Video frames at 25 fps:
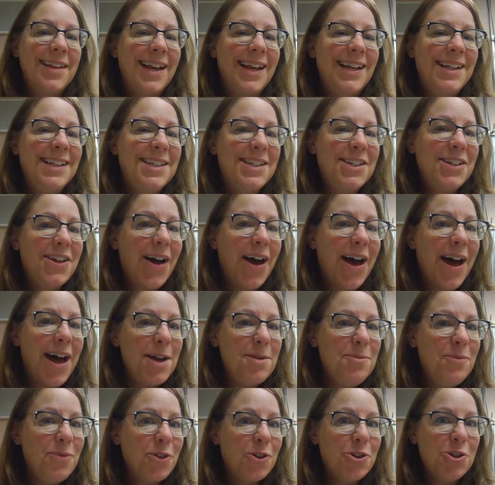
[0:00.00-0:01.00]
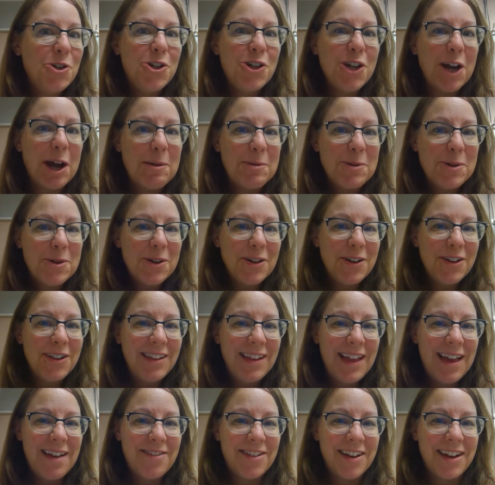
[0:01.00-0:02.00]
It's time for Chapter
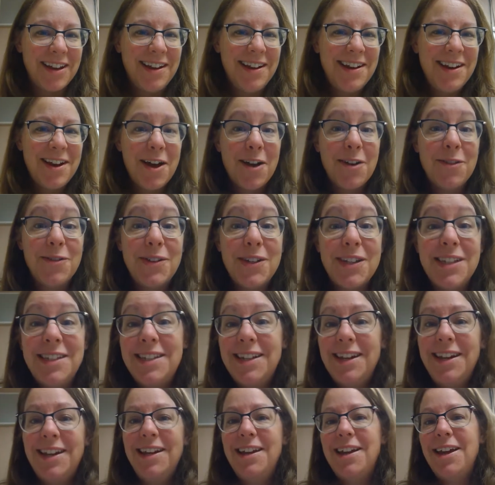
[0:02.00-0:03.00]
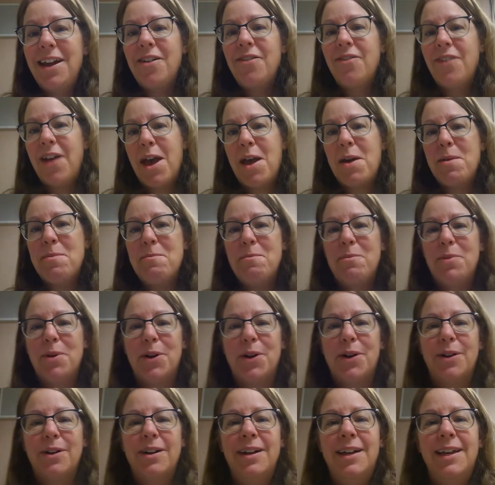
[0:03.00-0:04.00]
11 of City of
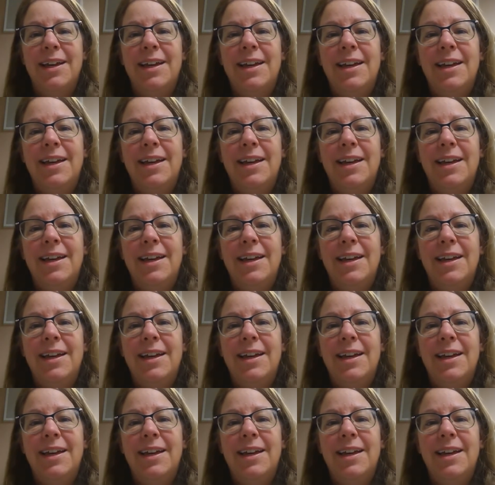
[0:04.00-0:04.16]
Ember.